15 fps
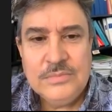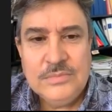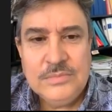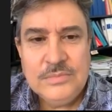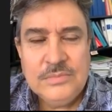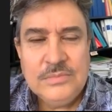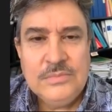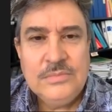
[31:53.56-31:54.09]

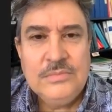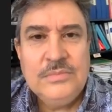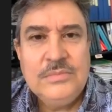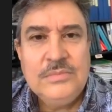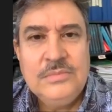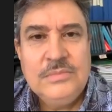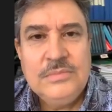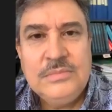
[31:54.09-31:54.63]

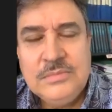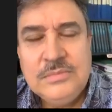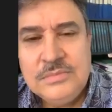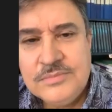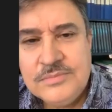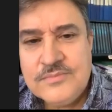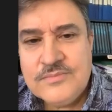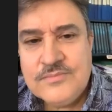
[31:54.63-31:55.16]

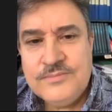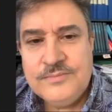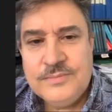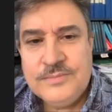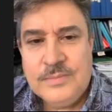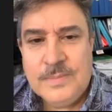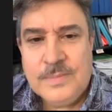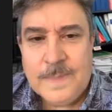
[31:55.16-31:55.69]

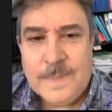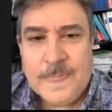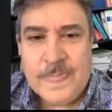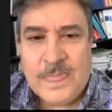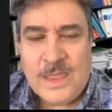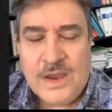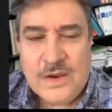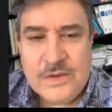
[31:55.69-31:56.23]

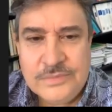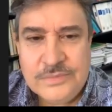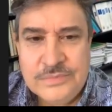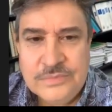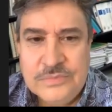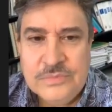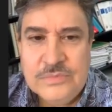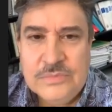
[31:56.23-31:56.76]

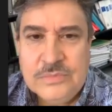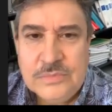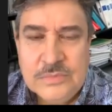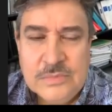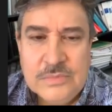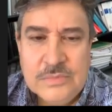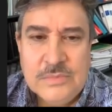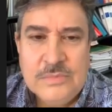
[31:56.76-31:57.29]

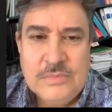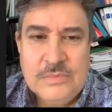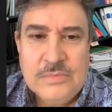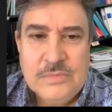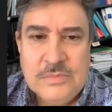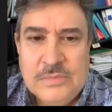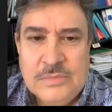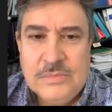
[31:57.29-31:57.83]

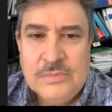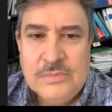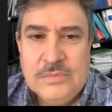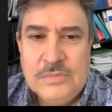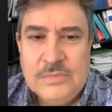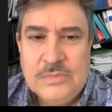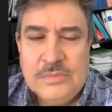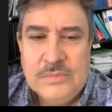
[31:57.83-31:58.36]

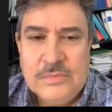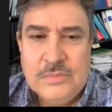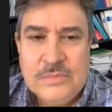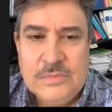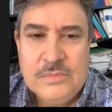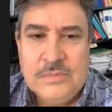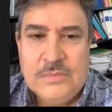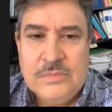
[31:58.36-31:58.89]

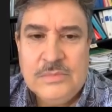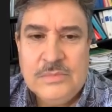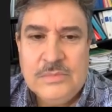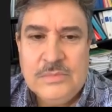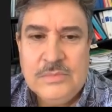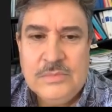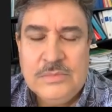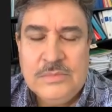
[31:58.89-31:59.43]

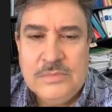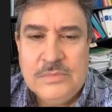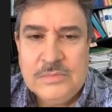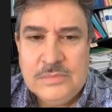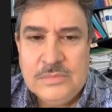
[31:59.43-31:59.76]
(not speaking)